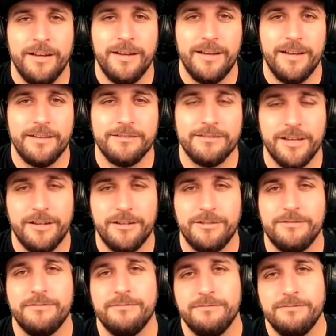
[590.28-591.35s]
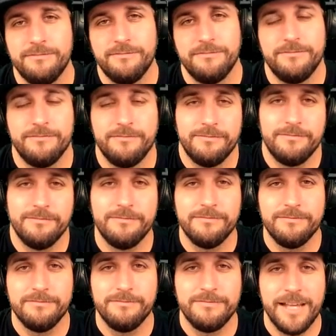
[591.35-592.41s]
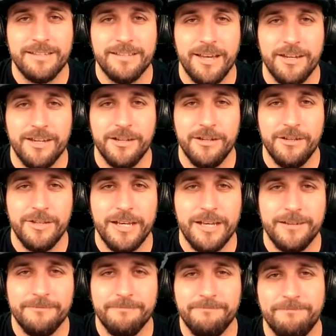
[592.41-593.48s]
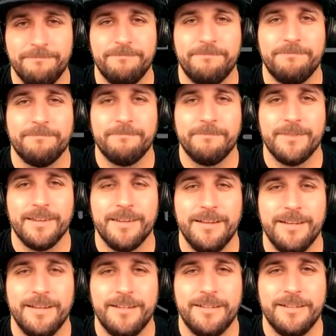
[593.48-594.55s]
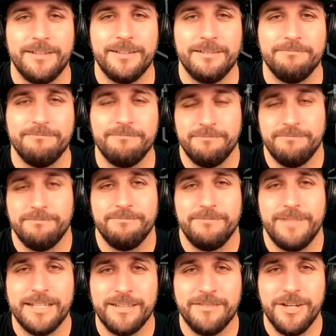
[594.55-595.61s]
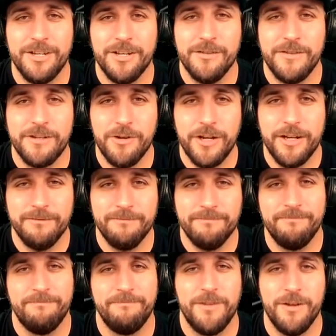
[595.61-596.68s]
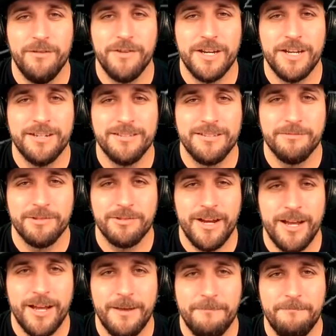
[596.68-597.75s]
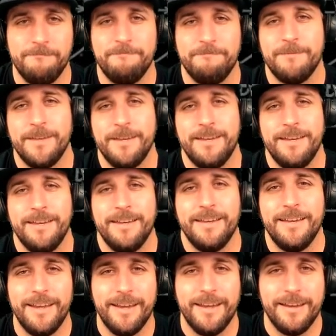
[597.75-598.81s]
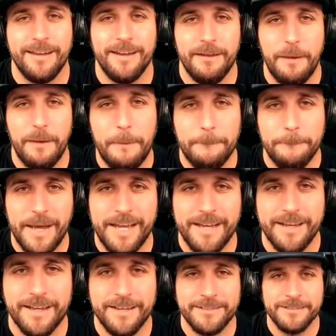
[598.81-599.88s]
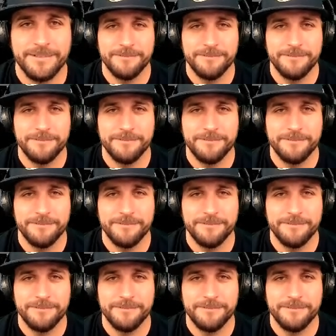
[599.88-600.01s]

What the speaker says: So that's how you do that. Like the video if you enjoyed it. Don't forget to subscribe. And bye, guys.